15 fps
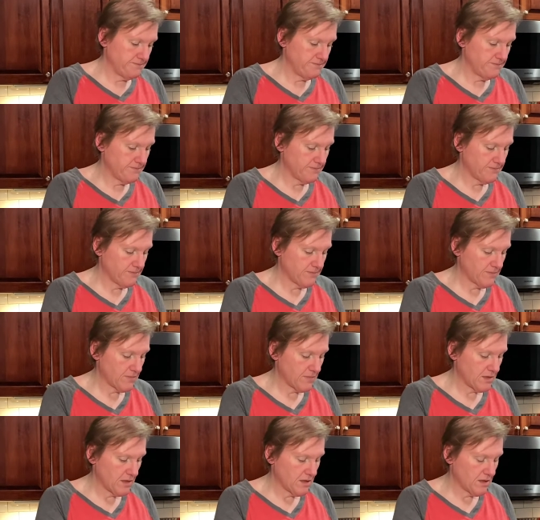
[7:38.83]

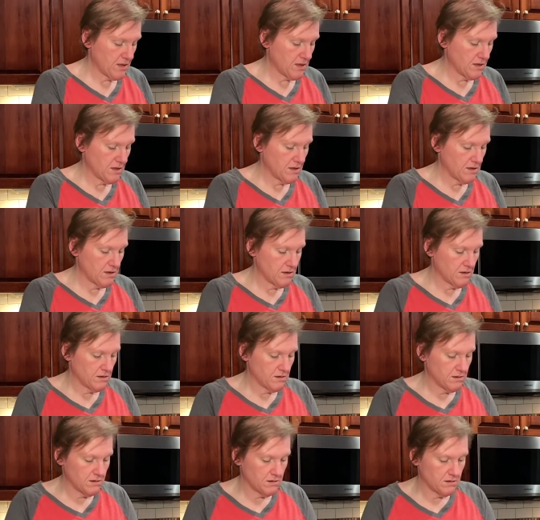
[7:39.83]

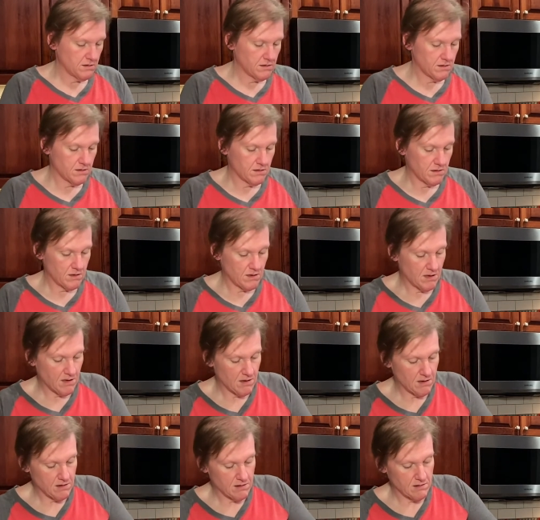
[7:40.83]

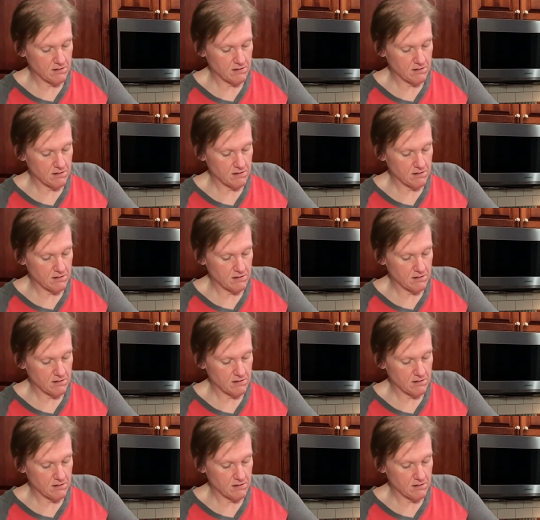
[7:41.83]
(silence)